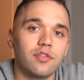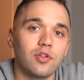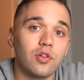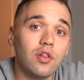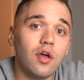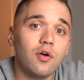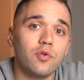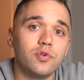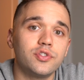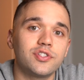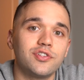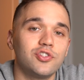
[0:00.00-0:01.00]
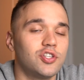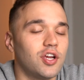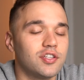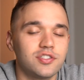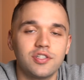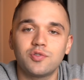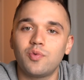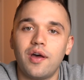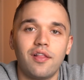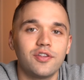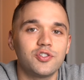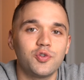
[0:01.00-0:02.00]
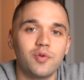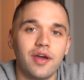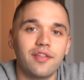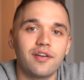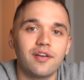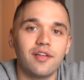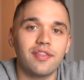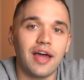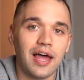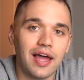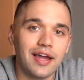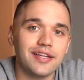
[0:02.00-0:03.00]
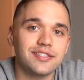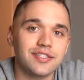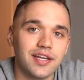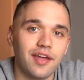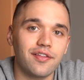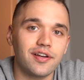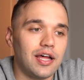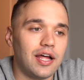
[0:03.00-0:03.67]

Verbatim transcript: the lows just as well as you weather the highs together.